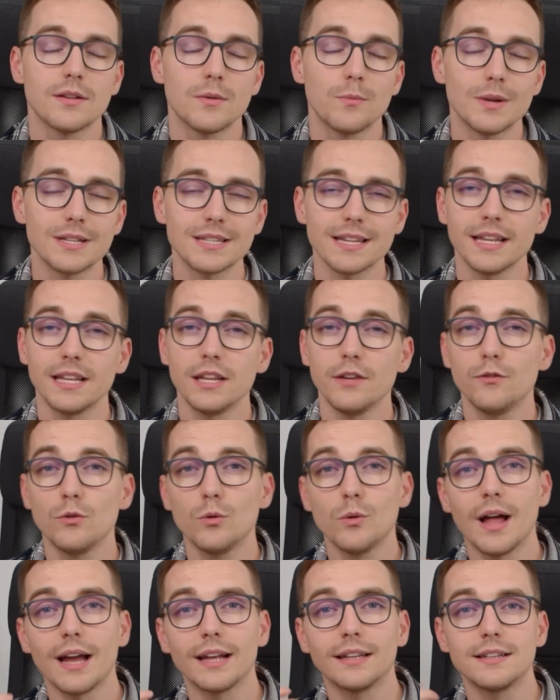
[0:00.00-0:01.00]
Once again, if
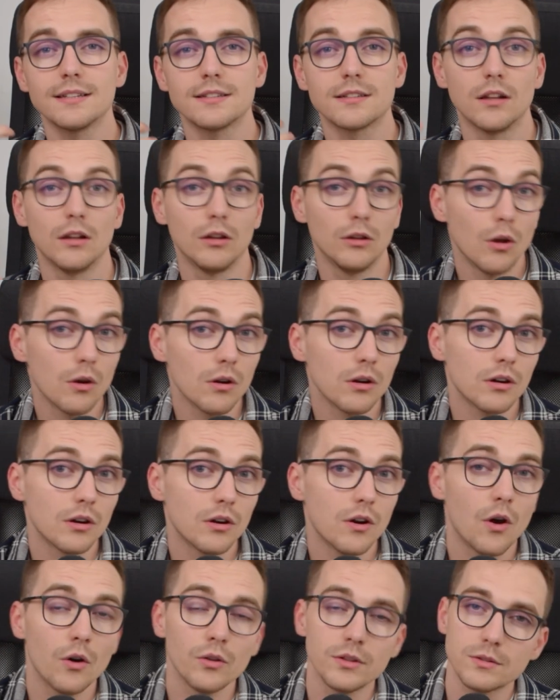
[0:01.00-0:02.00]
you like this longer,
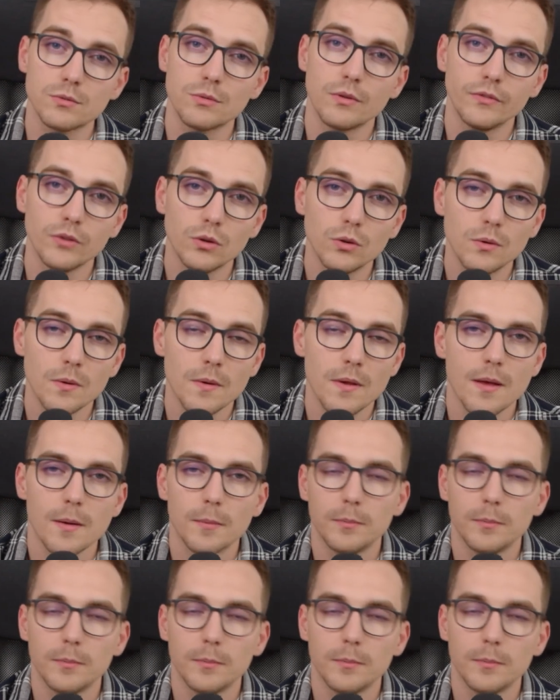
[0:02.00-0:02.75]
honest review,